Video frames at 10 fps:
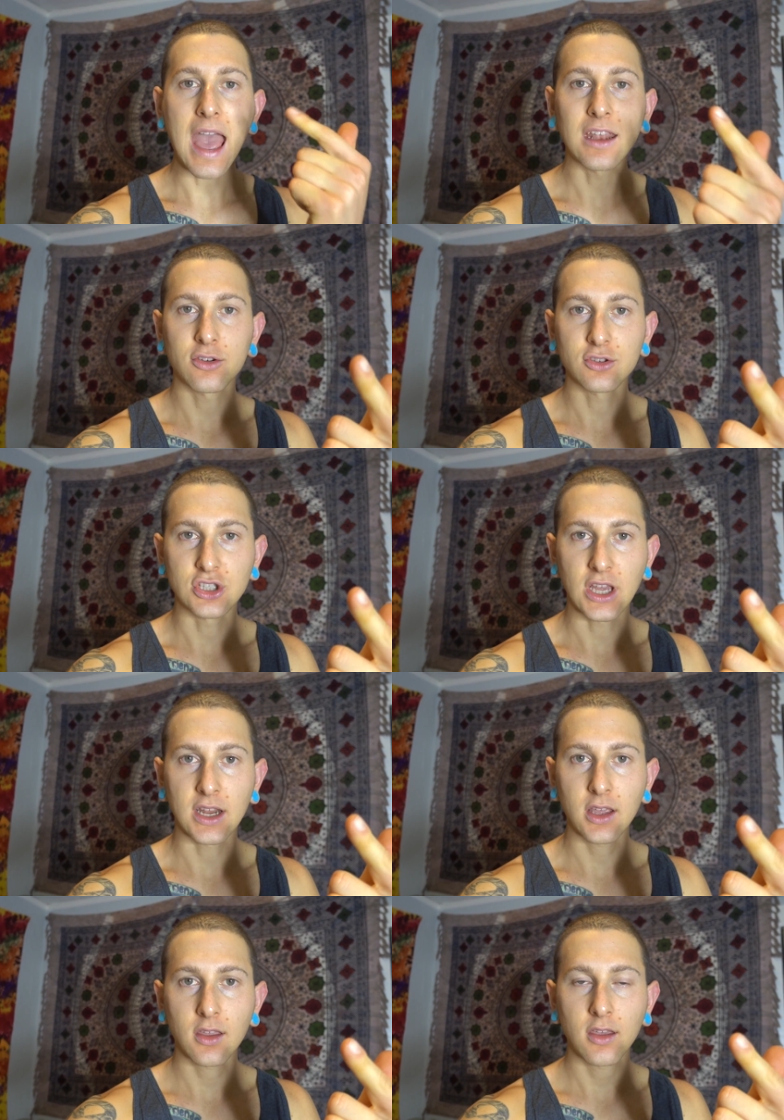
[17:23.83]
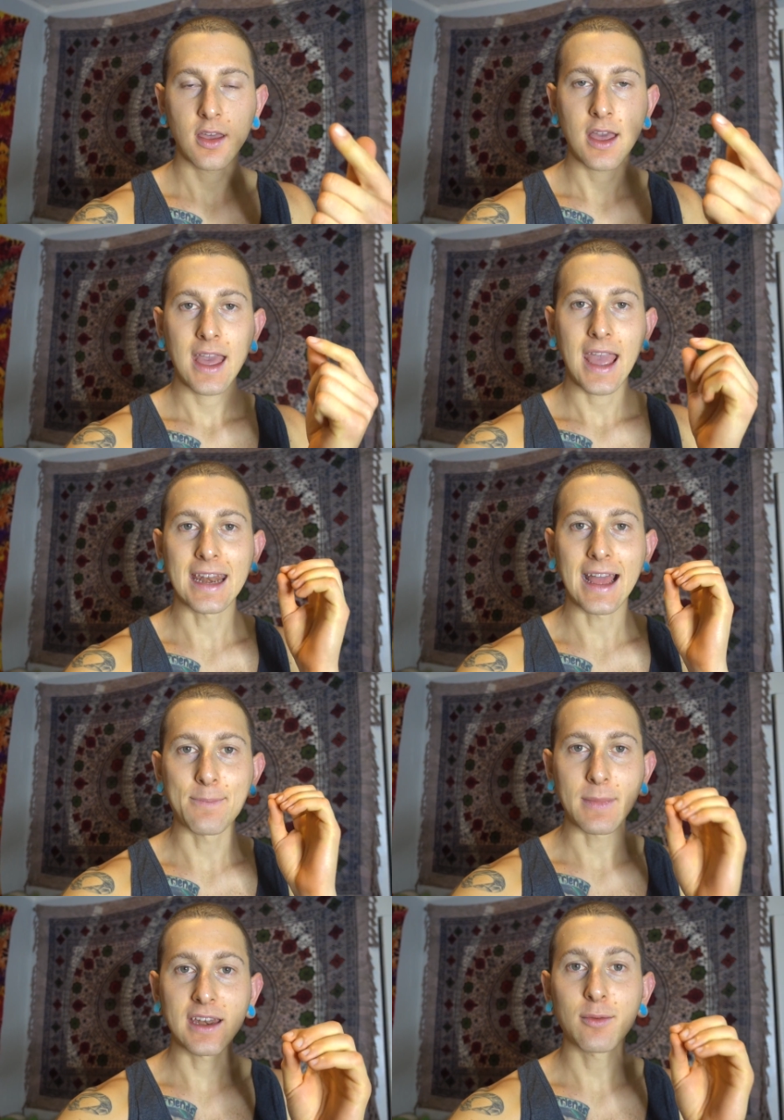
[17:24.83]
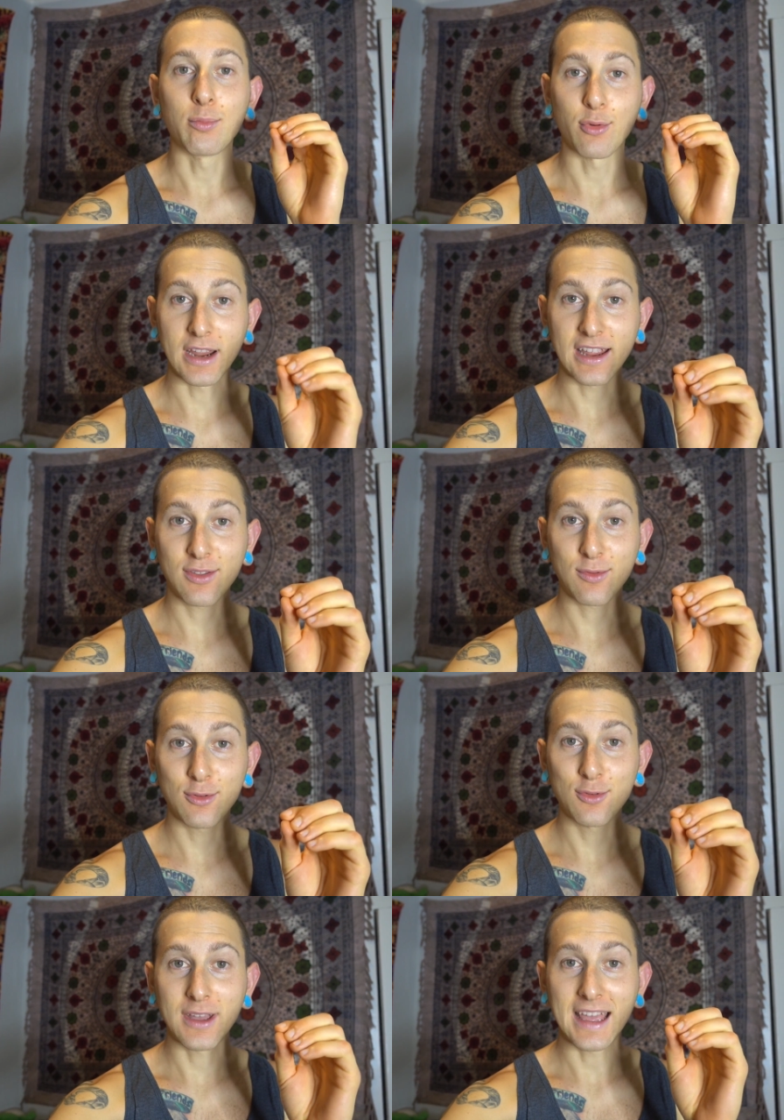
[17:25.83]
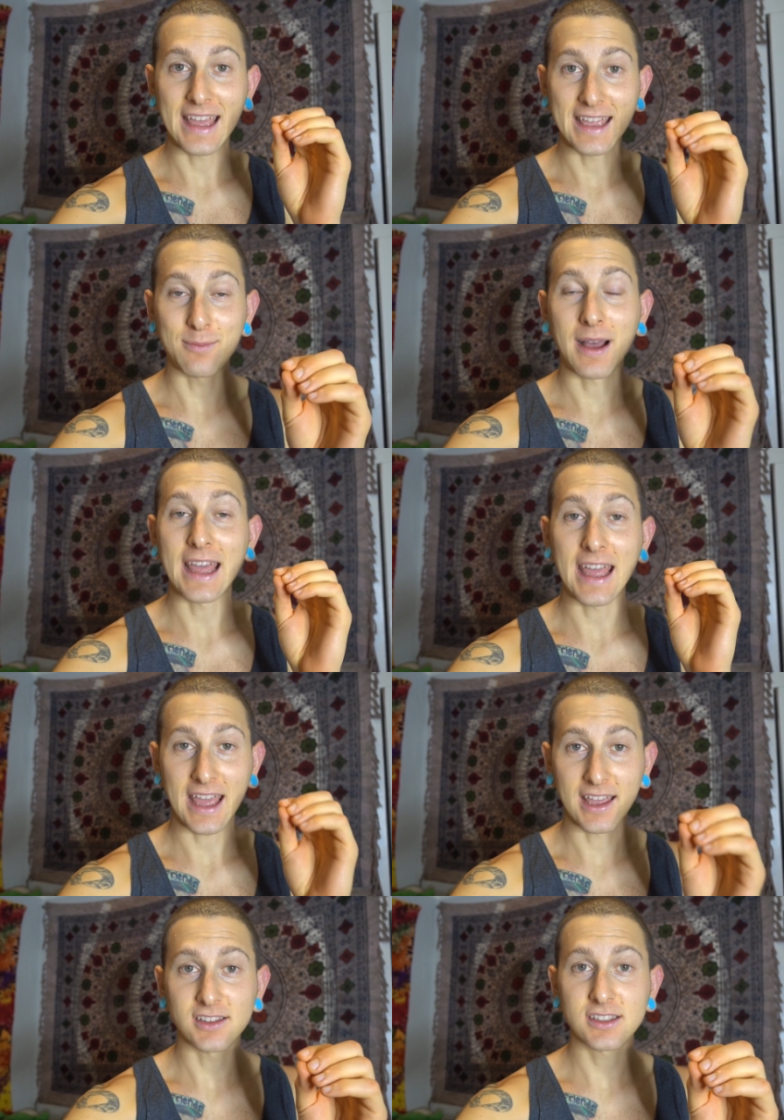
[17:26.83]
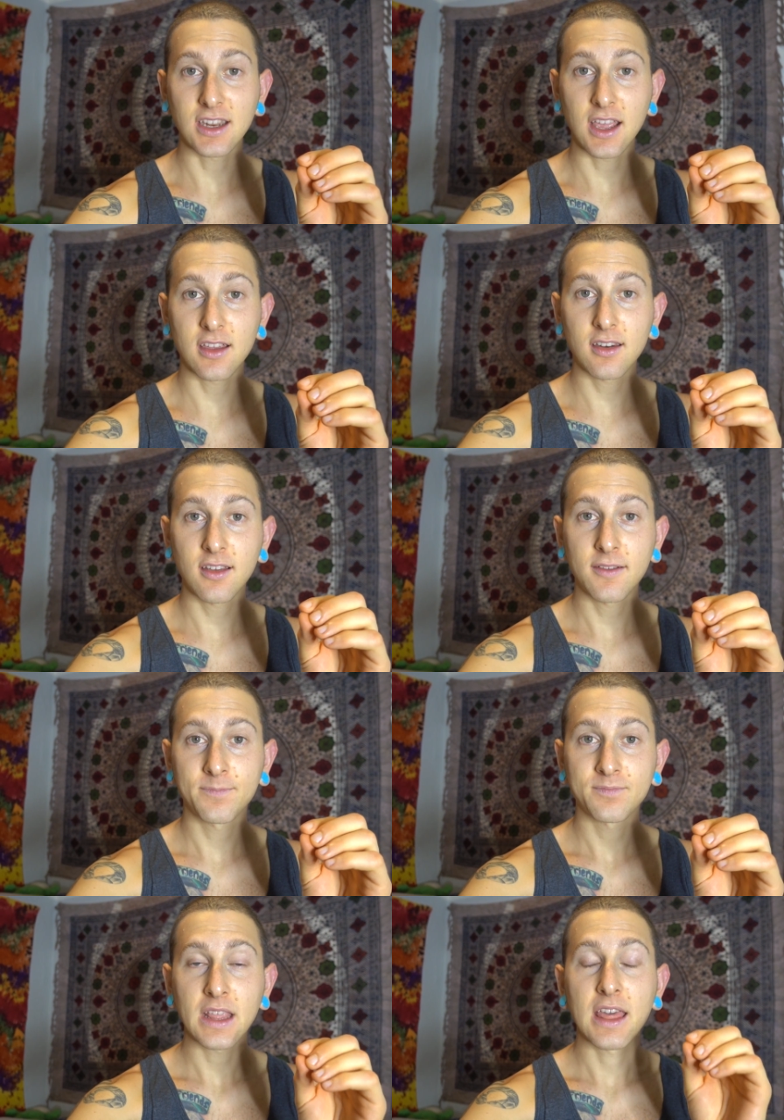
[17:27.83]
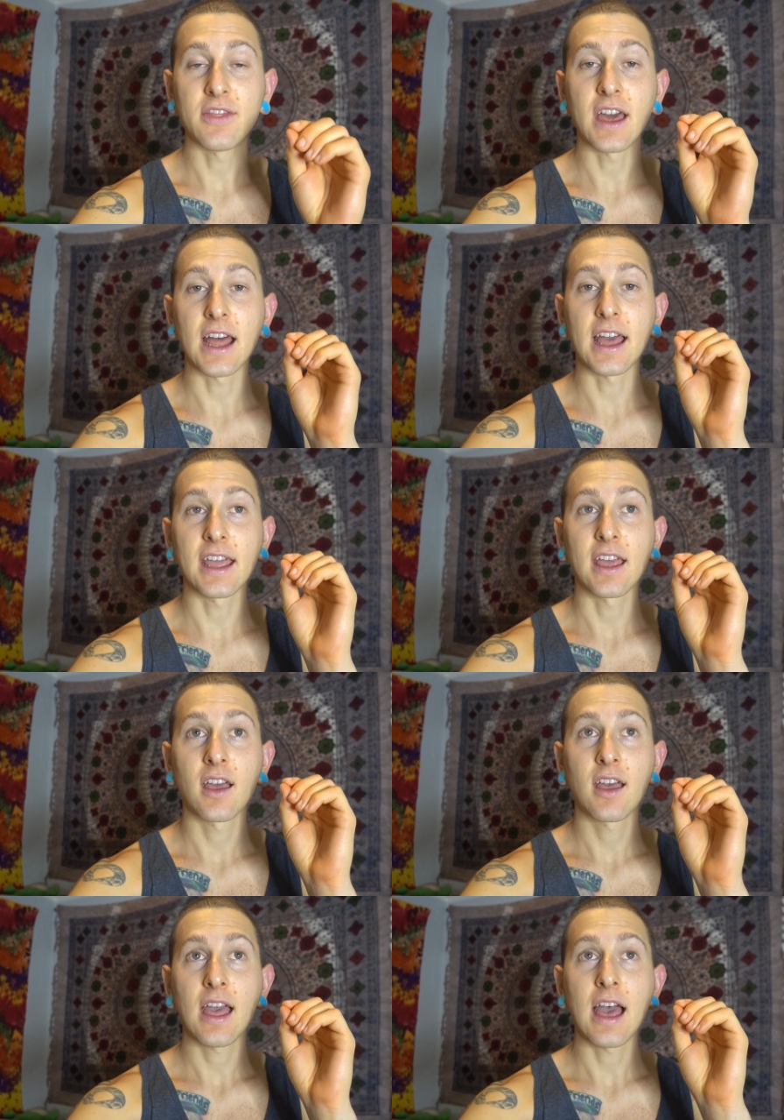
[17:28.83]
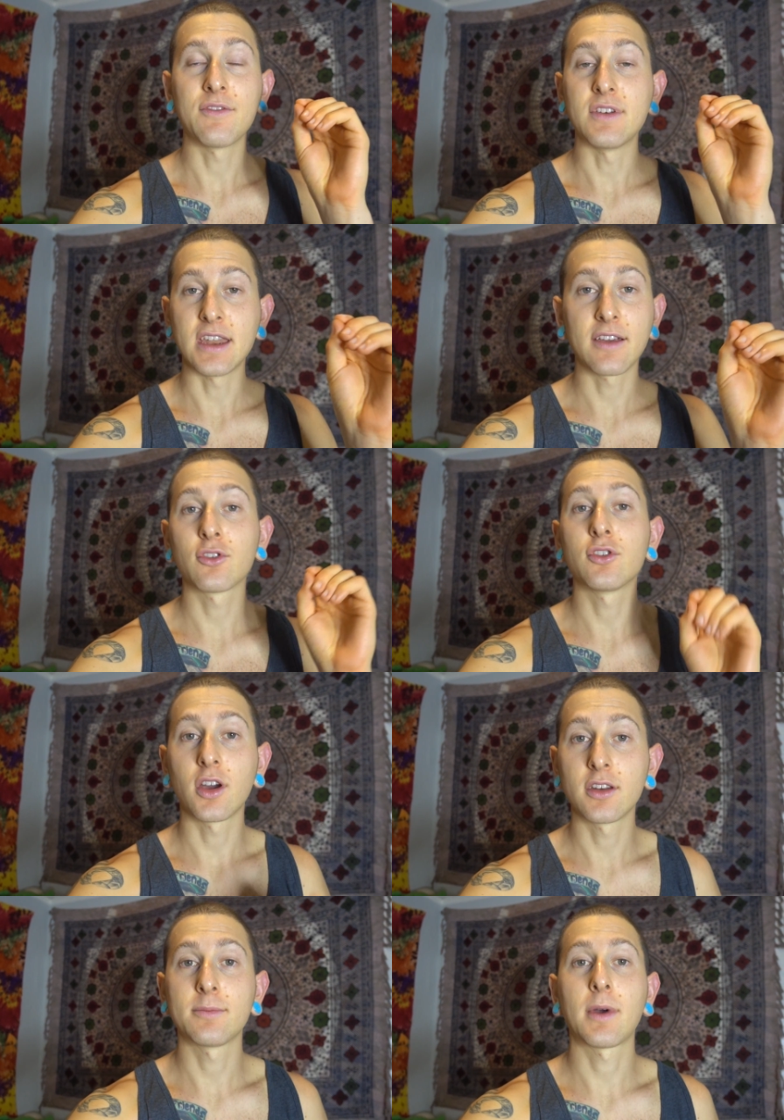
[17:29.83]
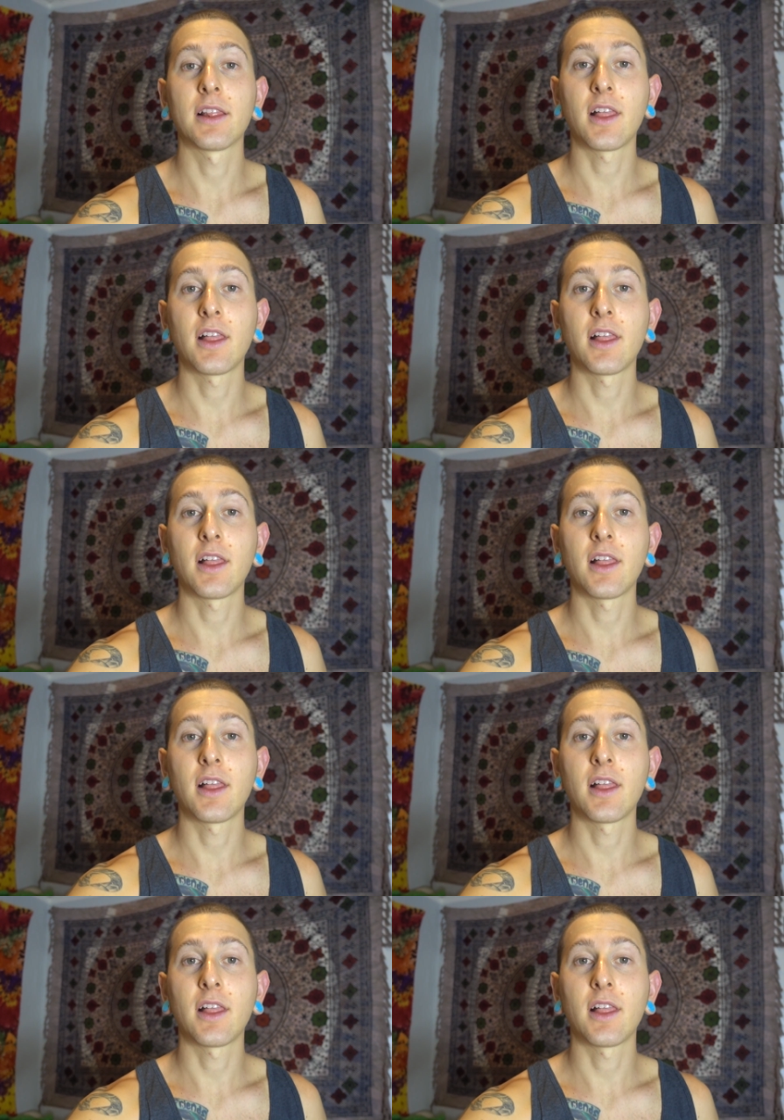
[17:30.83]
energetic, and I made a breakthrough in my handstand that I have never done in my